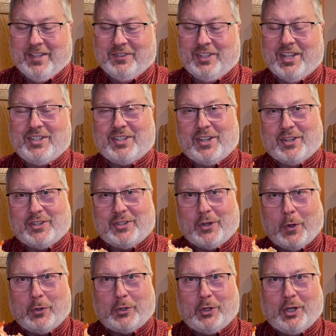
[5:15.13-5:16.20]
This is
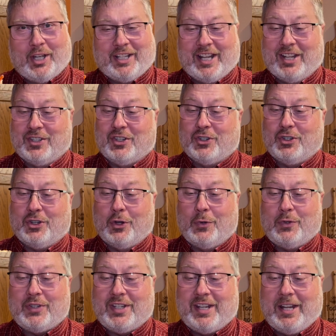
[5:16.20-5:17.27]
so good. It's
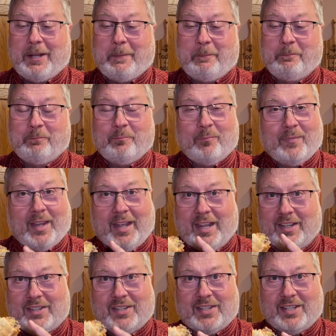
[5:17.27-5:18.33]
juicy.
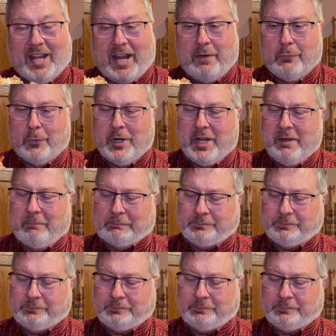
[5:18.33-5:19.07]
It's savory.